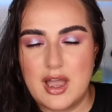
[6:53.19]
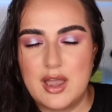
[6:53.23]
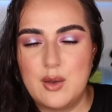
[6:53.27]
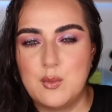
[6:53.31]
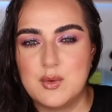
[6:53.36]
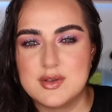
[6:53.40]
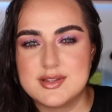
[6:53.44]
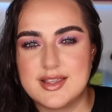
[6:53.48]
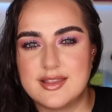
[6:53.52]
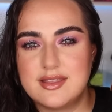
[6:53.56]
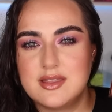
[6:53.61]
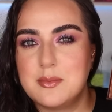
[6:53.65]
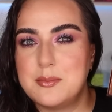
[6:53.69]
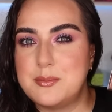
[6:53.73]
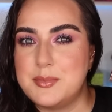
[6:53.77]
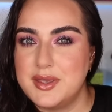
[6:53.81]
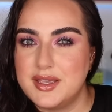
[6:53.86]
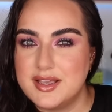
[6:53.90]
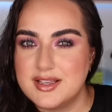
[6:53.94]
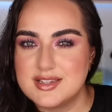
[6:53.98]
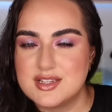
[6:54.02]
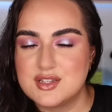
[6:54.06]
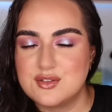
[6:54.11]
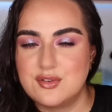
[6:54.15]
I wasn't the
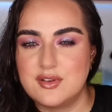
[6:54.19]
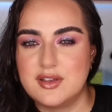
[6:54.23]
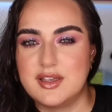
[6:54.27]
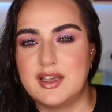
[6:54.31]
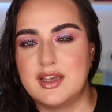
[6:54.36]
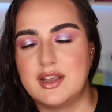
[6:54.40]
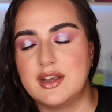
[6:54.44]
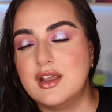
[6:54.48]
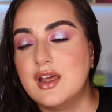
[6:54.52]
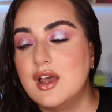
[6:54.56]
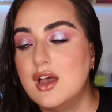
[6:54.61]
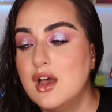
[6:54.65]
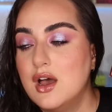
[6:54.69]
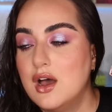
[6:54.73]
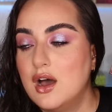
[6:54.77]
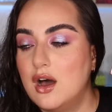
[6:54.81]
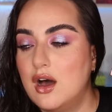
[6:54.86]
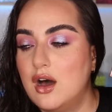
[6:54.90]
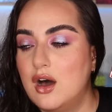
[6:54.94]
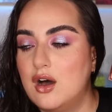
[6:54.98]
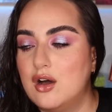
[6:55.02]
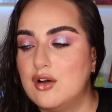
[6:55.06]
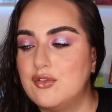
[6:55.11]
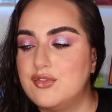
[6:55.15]
biggest fan
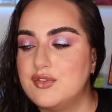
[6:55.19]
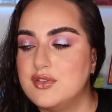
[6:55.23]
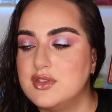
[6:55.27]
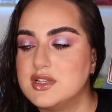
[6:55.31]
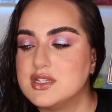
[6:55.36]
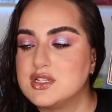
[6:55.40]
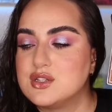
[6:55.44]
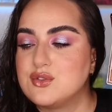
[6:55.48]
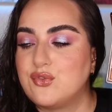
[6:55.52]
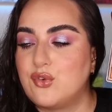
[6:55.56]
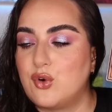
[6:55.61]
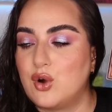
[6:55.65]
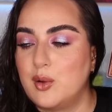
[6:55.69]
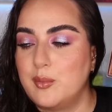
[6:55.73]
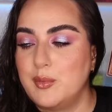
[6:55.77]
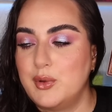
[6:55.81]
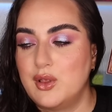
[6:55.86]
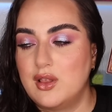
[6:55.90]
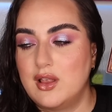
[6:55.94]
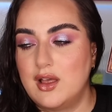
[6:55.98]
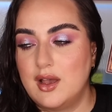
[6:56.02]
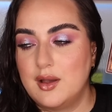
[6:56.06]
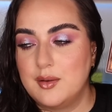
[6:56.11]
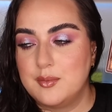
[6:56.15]
of this
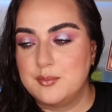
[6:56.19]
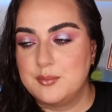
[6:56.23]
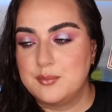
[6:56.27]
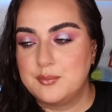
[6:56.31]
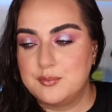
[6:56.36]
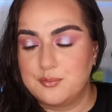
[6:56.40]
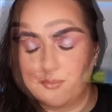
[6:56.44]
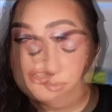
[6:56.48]
formula.